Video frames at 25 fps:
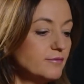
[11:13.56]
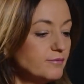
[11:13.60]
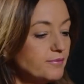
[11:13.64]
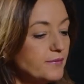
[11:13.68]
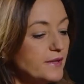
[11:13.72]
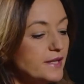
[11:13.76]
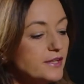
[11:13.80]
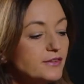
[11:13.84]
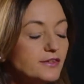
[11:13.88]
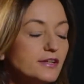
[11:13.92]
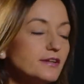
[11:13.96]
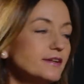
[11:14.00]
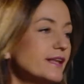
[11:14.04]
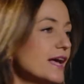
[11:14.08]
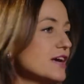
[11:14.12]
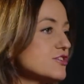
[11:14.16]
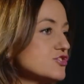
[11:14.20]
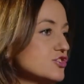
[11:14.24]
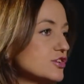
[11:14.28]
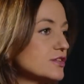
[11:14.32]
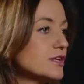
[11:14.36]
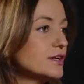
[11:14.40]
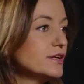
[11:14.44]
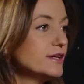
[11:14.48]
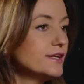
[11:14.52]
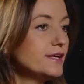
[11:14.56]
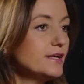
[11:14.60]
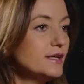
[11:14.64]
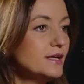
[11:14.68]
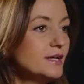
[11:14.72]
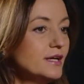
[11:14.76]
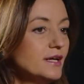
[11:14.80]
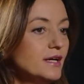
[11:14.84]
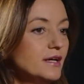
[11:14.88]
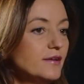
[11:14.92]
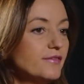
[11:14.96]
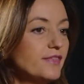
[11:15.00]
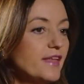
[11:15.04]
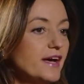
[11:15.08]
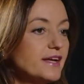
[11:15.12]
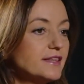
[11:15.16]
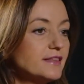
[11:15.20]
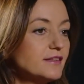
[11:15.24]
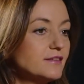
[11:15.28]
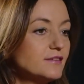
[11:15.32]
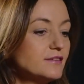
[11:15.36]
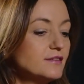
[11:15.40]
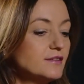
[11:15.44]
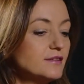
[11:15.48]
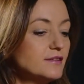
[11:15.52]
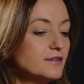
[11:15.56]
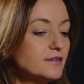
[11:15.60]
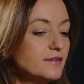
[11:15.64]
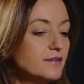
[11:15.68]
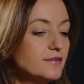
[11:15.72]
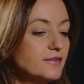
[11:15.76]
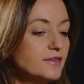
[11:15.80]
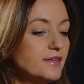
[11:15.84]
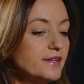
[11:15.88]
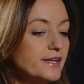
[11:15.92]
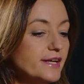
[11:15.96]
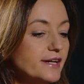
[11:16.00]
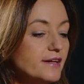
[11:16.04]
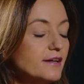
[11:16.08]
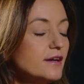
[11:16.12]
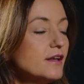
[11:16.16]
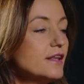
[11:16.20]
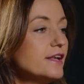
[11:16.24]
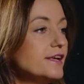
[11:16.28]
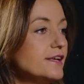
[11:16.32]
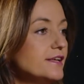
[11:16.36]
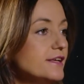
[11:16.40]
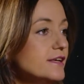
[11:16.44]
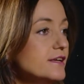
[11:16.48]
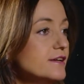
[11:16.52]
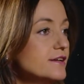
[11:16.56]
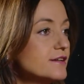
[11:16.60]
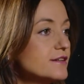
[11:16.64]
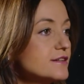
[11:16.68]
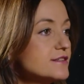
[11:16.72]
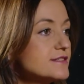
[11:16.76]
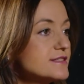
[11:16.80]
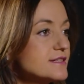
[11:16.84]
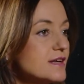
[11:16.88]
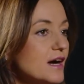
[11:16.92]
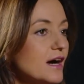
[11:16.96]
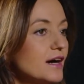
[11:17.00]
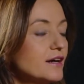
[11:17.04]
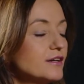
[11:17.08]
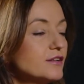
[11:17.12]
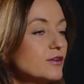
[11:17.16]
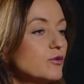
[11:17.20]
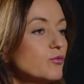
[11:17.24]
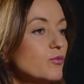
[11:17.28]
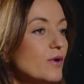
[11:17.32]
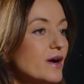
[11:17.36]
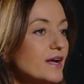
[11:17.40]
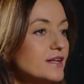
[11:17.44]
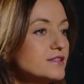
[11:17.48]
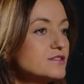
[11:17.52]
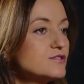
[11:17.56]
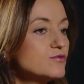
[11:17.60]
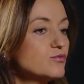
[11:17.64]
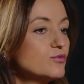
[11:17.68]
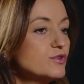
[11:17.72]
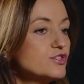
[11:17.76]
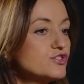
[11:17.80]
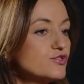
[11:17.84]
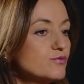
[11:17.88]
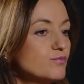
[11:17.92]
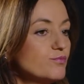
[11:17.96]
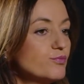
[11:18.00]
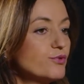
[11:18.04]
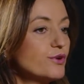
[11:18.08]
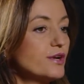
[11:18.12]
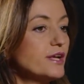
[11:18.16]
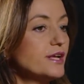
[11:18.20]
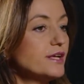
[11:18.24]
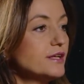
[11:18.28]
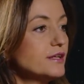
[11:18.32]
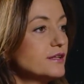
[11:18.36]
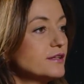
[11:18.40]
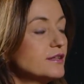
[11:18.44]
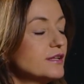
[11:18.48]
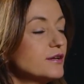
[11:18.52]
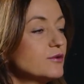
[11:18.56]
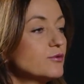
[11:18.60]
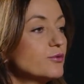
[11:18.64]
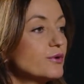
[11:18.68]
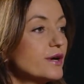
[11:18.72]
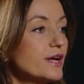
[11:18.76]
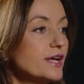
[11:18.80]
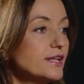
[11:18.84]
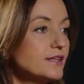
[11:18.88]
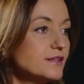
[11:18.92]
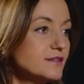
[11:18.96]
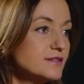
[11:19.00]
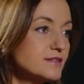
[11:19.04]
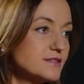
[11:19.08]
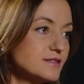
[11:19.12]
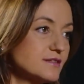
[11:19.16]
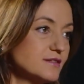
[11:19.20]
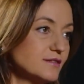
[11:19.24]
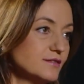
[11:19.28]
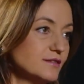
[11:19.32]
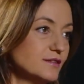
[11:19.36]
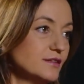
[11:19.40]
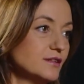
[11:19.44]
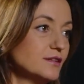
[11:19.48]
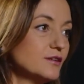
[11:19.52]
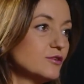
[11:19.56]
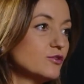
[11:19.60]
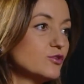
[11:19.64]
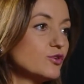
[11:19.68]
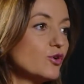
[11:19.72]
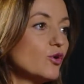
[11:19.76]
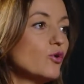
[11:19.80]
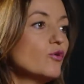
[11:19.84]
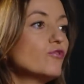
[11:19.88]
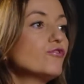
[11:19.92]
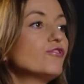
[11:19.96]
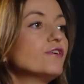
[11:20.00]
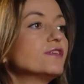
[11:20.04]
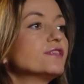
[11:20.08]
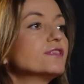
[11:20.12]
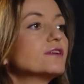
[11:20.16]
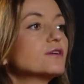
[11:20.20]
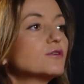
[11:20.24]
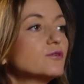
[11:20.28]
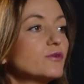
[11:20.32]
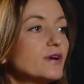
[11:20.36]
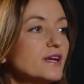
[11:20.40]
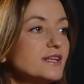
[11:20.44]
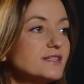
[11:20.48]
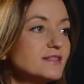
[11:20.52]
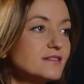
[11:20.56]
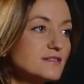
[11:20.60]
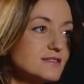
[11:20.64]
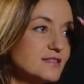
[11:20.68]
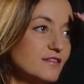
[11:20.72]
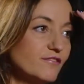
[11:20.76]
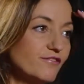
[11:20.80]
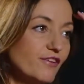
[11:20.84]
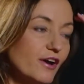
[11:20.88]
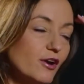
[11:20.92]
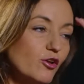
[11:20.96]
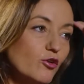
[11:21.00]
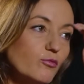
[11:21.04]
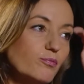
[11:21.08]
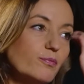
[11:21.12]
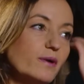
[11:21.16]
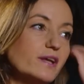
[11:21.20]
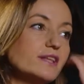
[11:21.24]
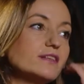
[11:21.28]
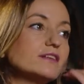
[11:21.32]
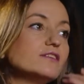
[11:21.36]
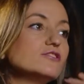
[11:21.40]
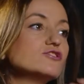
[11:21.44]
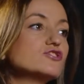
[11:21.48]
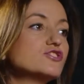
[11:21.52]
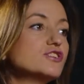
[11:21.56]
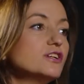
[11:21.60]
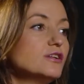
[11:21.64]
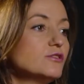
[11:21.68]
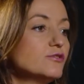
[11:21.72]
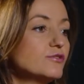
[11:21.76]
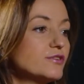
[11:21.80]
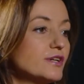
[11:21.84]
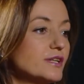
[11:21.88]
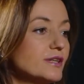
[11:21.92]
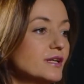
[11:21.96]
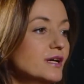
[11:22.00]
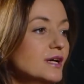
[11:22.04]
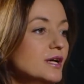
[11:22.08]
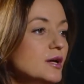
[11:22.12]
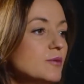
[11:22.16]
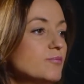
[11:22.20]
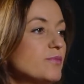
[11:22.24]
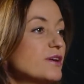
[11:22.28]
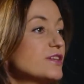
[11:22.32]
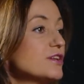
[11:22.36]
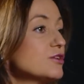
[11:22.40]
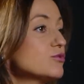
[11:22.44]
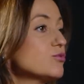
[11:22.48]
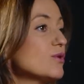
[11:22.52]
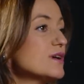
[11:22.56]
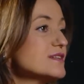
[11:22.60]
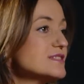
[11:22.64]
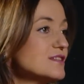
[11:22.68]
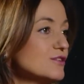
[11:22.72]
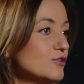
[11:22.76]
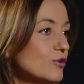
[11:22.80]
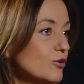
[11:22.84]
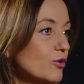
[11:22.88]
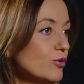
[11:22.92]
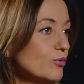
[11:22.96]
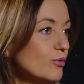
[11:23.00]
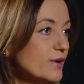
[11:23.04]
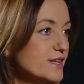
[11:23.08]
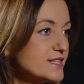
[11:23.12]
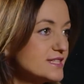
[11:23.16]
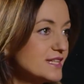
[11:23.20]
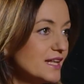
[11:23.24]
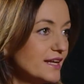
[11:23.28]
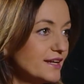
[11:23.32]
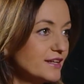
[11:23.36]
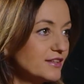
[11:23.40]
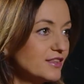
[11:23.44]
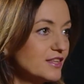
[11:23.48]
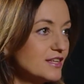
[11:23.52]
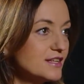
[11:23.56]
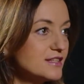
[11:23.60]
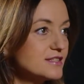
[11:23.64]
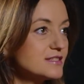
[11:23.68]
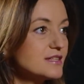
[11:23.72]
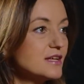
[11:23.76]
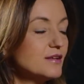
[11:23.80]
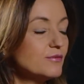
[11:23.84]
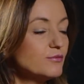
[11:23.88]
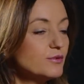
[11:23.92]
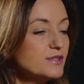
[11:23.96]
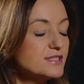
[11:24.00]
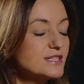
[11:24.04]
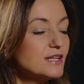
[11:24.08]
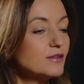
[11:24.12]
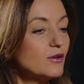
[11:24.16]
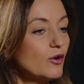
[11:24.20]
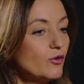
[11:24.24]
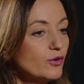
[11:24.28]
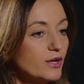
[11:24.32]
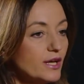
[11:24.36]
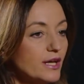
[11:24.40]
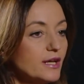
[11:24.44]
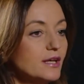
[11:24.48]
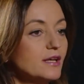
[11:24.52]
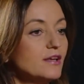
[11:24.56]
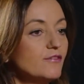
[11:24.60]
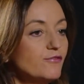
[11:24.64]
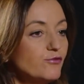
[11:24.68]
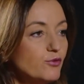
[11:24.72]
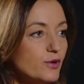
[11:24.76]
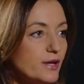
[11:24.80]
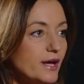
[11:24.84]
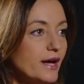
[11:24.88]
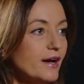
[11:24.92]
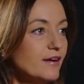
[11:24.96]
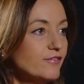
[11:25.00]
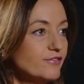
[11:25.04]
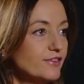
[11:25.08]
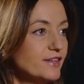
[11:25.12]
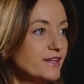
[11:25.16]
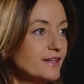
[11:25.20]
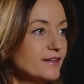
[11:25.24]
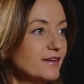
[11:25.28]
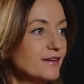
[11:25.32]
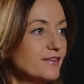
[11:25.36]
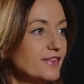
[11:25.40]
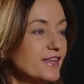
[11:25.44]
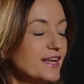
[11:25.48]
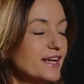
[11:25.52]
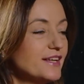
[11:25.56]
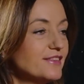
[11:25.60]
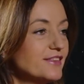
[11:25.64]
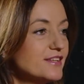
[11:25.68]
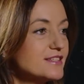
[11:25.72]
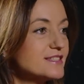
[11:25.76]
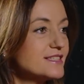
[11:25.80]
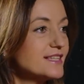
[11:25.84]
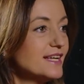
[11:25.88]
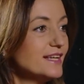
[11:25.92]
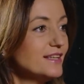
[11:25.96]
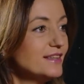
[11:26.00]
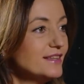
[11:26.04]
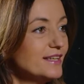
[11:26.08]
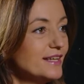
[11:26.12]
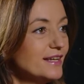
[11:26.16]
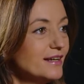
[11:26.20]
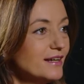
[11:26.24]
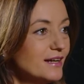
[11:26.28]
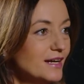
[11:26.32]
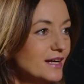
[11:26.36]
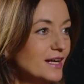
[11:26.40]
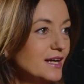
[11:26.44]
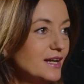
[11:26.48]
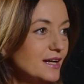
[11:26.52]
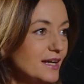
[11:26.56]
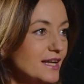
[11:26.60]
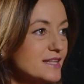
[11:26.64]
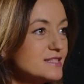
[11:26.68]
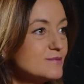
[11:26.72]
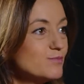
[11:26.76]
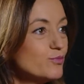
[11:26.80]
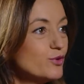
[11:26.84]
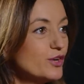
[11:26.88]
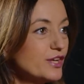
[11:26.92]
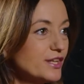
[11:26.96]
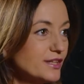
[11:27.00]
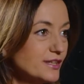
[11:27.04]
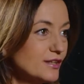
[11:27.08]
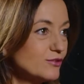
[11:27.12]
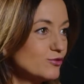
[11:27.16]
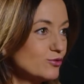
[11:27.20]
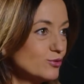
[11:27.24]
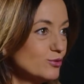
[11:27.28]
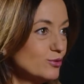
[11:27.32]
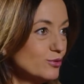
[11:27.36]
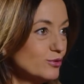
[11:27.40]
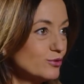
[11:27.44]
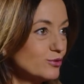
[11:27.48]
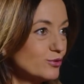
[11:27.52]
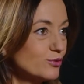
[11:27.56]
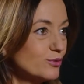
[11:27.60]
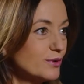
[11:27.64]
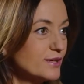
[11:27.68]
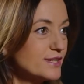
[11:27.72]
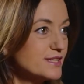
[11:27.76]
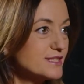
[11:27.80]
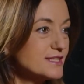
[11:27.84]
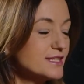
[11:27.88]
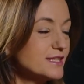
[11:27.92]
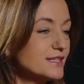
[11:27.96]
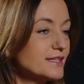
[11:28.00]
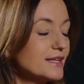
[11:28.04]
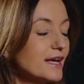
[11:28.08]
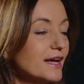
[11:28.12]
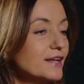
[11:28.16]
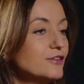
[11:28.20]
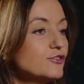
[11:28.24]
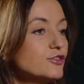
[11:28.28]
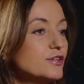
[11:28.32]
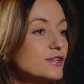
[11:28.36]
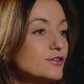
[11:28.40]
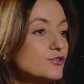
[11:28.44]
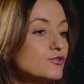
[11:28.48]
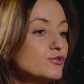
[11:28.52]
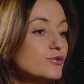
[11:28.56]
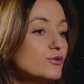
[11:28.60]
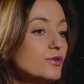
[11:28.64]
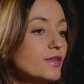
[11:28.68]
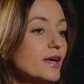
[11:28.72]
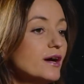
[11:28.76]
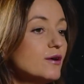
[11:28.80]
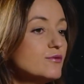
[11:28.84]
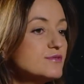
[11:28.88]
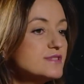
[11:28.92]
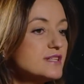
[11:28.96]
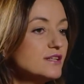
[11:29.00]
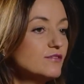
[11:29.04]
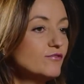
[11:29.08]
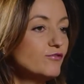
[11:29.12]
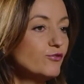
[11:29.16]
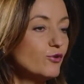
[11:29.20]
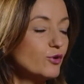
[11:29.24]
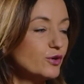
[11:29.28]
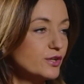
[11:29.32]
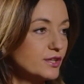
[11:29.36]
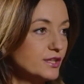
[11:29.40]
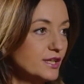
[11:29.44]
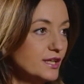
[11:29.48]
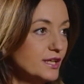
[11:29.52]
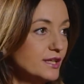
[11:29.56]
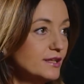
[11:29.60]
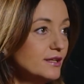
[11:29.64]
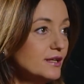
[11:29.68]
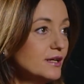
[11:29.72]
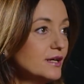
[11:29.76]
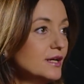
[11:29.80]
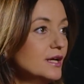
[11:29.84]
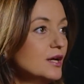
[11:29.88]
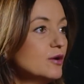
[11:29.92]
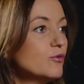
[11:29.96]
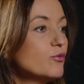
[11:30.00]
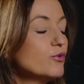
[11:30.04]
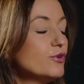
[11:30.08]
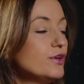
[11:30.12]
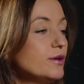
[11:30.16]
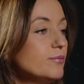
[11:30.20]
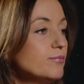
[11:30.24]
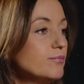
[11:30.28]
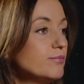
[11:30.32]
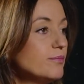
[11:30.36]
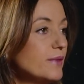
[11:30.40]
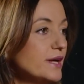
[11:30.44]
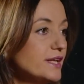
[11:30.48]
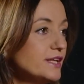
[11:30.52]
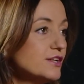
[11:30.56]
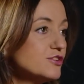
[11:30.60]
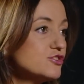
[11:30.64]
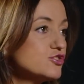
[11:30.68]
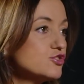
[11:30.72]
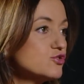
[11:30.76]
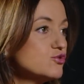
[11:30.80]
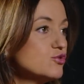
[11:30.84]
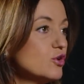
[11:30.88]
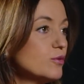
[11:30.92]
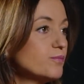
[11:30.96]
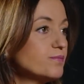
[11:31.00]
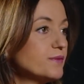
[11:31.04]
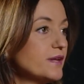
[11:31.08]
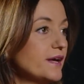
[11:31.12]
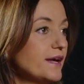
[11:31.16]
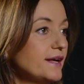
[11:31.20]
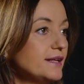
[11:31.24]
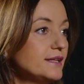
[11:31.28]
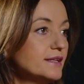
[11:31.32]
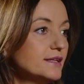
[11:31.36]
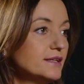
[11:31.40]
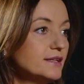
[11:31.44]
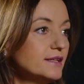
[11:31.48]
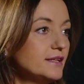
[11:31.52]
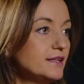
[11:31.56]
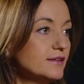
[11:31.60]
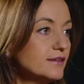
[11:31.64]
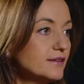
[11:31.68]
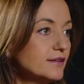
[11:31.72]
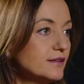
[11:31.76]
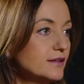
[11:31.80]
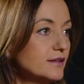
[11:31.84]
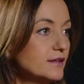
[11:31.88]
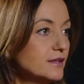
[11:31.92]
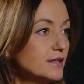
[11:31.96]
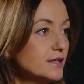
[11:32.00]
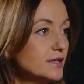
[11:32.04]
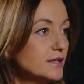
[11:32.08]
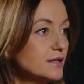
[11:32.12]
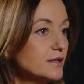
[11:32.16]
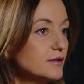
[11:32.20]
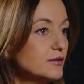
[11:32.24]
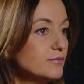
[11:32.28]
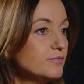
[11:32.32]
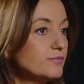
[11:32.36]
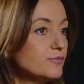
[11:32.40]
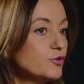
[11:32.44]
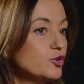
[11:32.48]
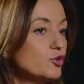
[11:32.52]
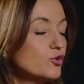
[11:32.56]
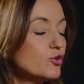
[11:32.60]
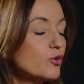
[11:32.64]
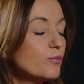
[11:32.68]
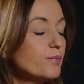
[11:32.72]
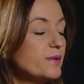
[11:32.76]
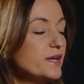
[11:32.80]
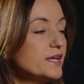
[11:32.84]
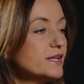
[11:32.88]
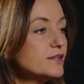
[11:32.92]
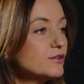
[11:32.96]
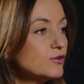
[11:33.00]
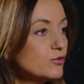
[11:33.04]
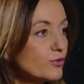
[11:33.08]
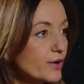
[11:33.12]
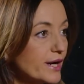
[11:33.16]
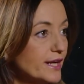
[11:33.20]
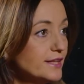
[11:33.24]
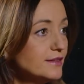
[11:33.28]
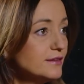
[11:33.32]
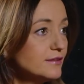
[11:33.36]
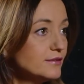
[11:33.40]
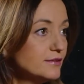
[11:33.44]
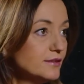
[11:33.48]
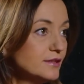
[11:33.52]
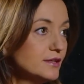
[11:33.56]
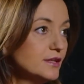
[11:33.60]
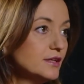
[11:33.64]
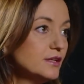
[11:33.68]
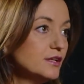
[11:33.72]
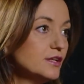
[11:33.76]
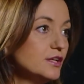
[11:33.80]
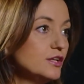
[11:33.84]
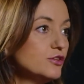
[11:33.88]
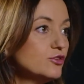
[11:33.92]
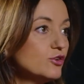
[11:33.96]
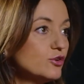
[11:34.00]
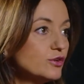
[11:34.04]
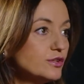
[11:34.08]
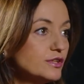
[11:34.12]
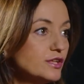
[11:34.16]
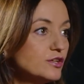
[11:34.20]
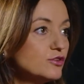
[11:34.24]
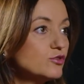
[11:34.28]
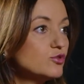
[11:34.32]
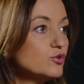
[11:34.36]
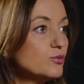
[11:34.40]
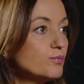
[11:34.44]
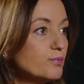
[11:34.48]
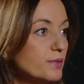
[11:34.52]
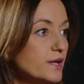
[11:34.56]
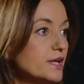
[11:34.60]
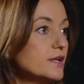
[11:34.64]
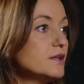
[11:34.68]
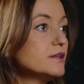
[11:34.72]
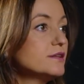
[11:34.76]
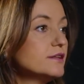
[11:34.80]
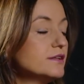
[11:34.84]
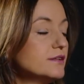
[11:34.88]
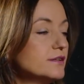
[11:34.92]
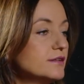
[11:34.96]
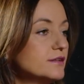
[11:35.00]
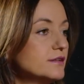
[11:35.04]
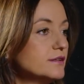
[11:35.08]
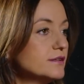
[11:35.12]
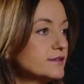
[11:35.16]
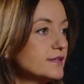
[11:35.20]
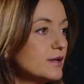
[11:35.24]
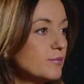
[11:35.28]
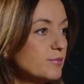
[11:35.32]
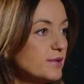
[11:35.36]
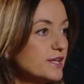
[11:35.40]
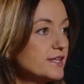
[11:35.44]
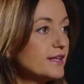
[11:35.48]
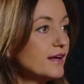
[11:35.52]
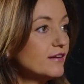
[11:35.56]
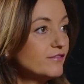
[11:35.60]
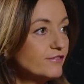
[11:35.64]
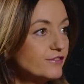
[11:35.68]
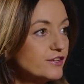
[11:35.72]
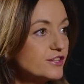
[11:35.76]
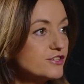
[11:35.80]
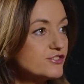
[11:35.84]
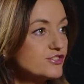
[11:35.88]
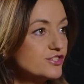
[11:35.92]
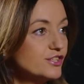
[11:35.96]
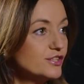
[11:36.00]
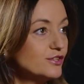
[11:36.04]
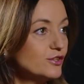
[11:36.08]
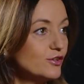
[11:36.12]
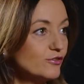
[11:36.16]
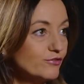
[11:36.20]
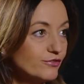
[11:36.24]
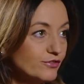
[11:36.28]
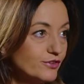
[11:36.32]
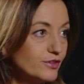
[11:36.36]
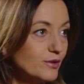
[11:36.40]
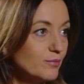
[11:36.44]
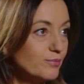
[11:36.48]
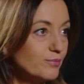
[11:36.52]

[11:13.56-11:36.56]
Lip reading: internationally that the early years are the ones which bring the greatest growth and the greatest development in children. But it wasn't always like this. And we said, okay, if we have the understanding, let's bring the tool towards it. And in 2014, we managed to obtain an European grant in order to build the beta version of the